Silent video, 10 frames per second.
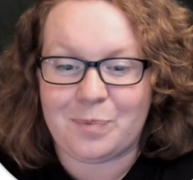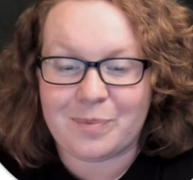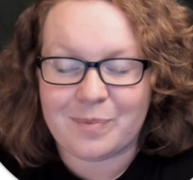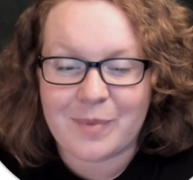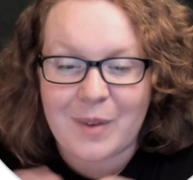
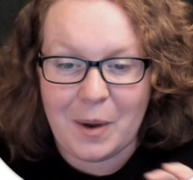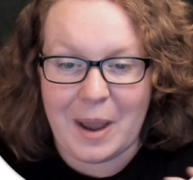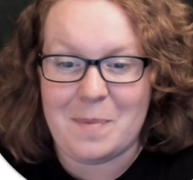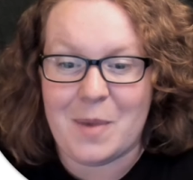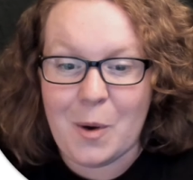Okay.
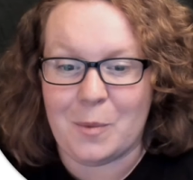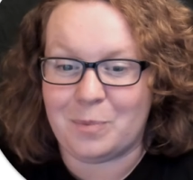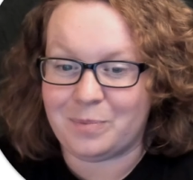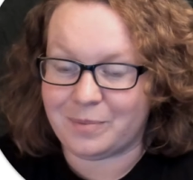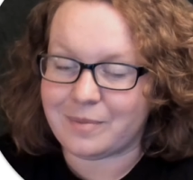Oh,
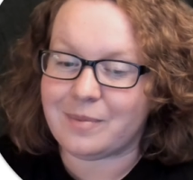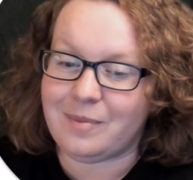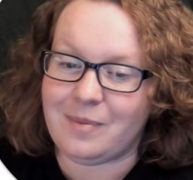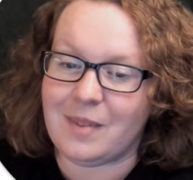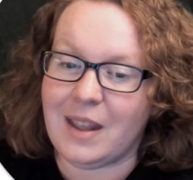
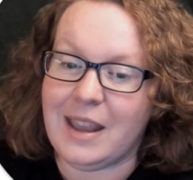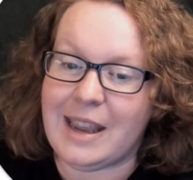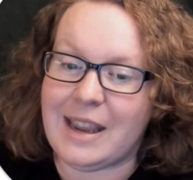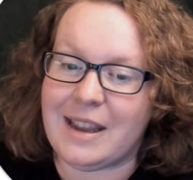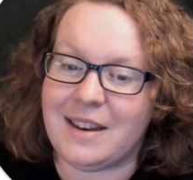
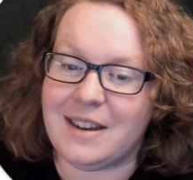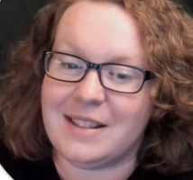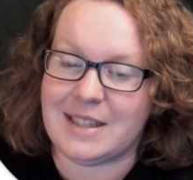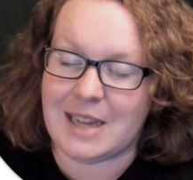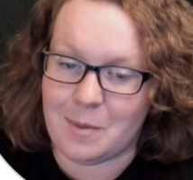and the
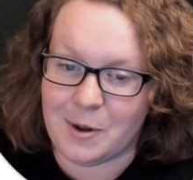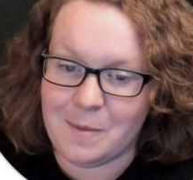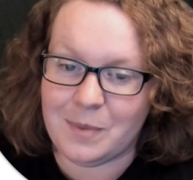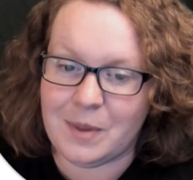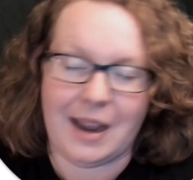table.
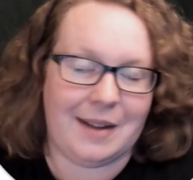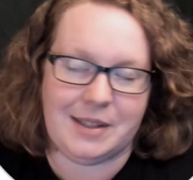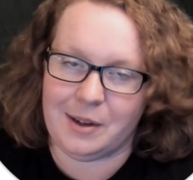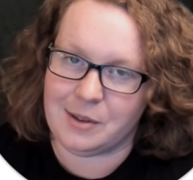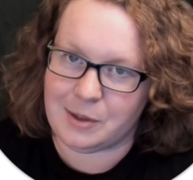I have to tell
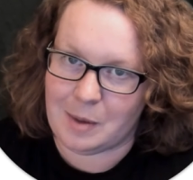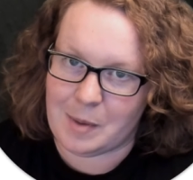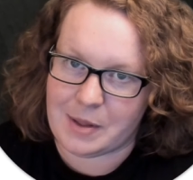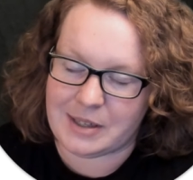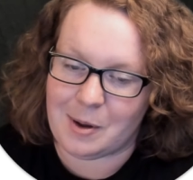you the story about the
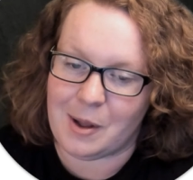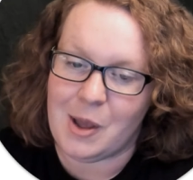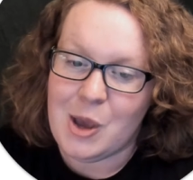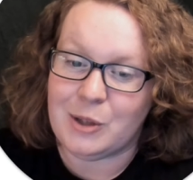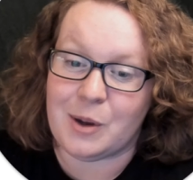table.
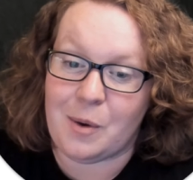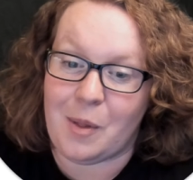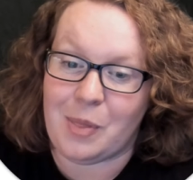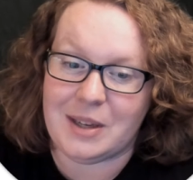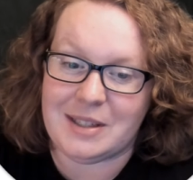So
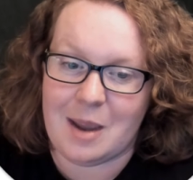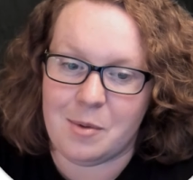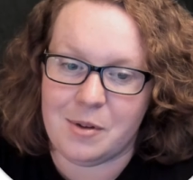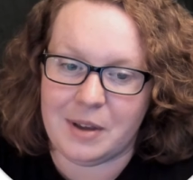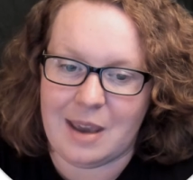the table
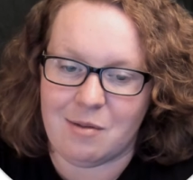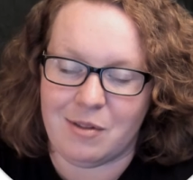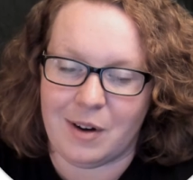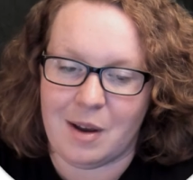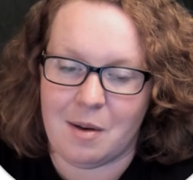came
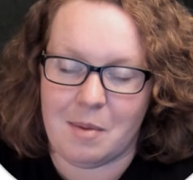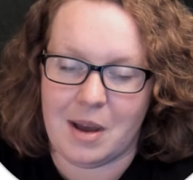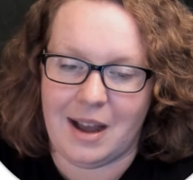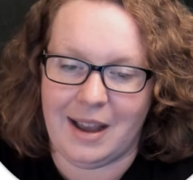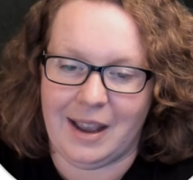from
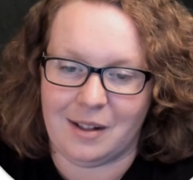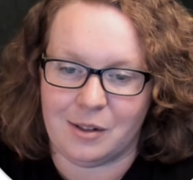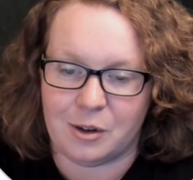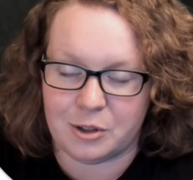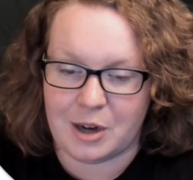a little
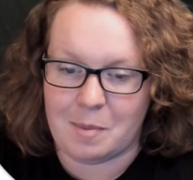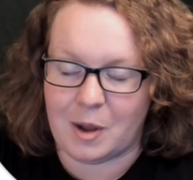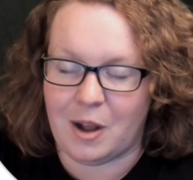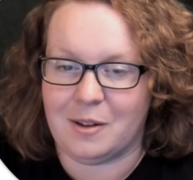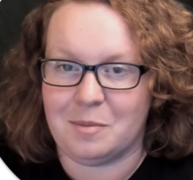shop
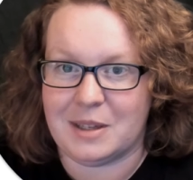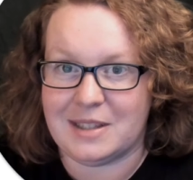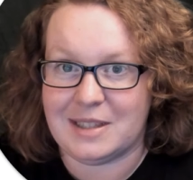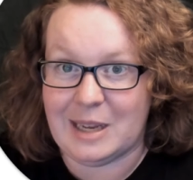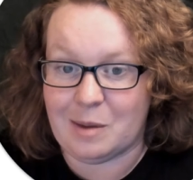called
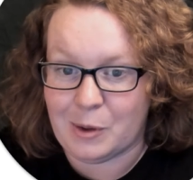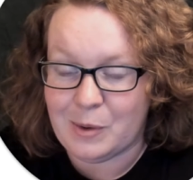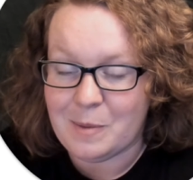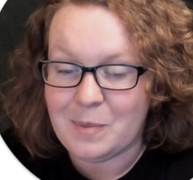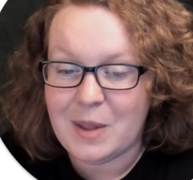Mystique Moon.
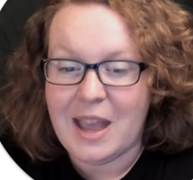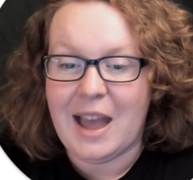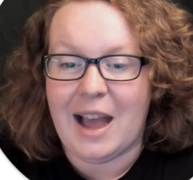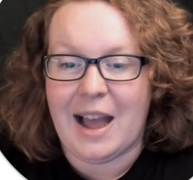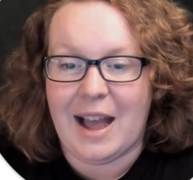
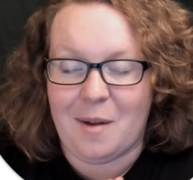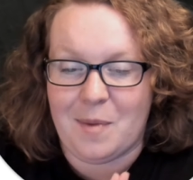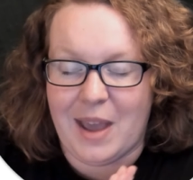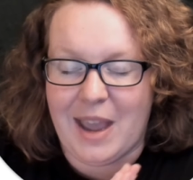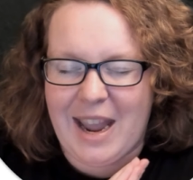
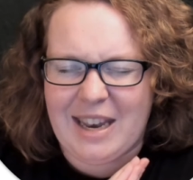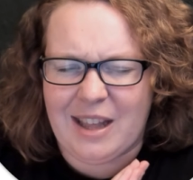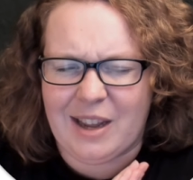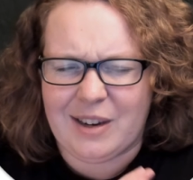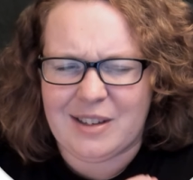And
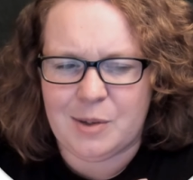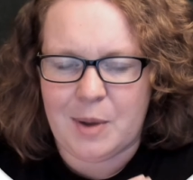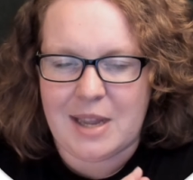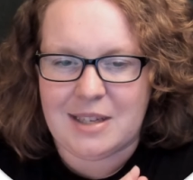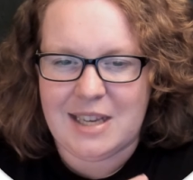they do
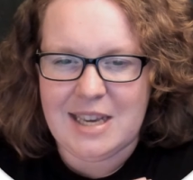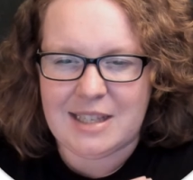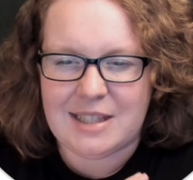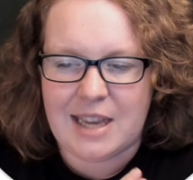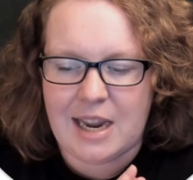
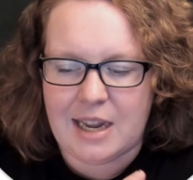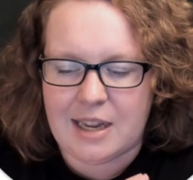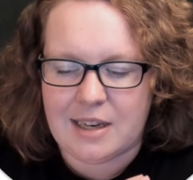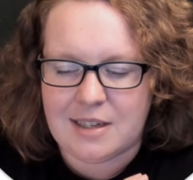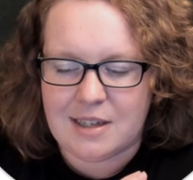antiques
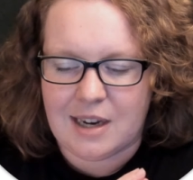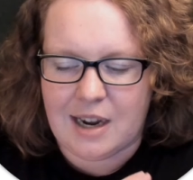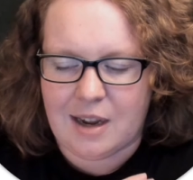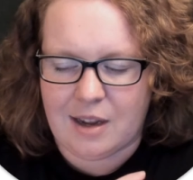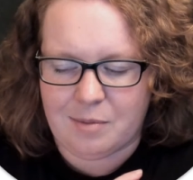and
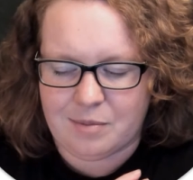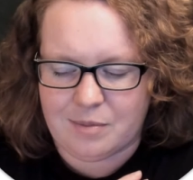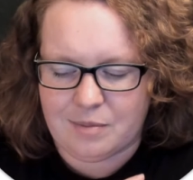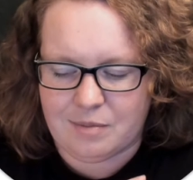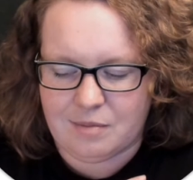
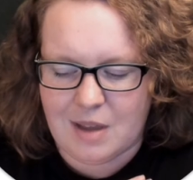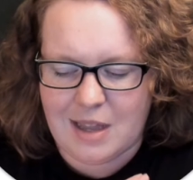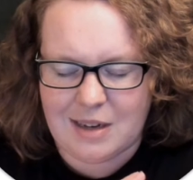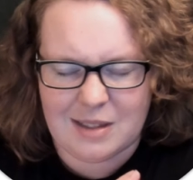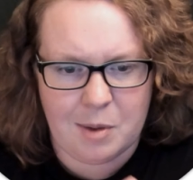
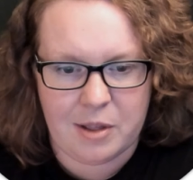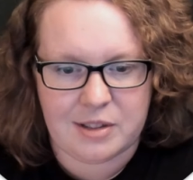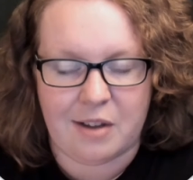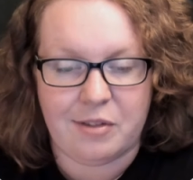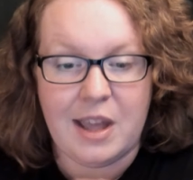some other
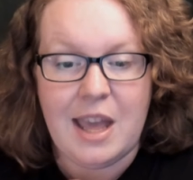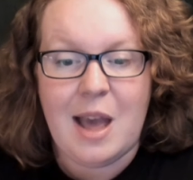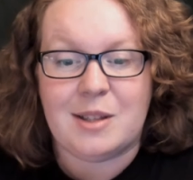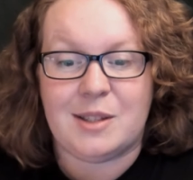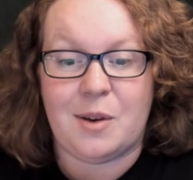stuff.
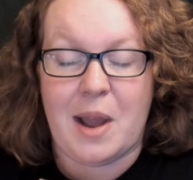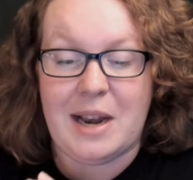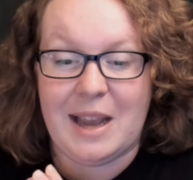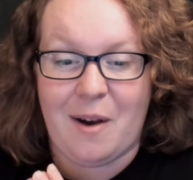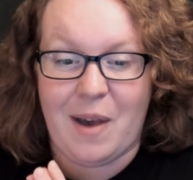So
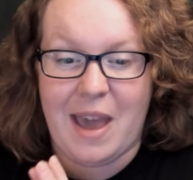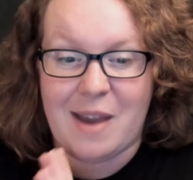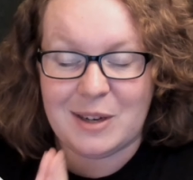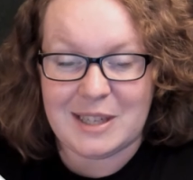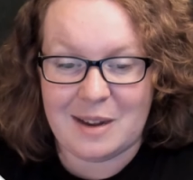anyhow, many
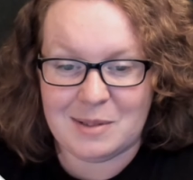times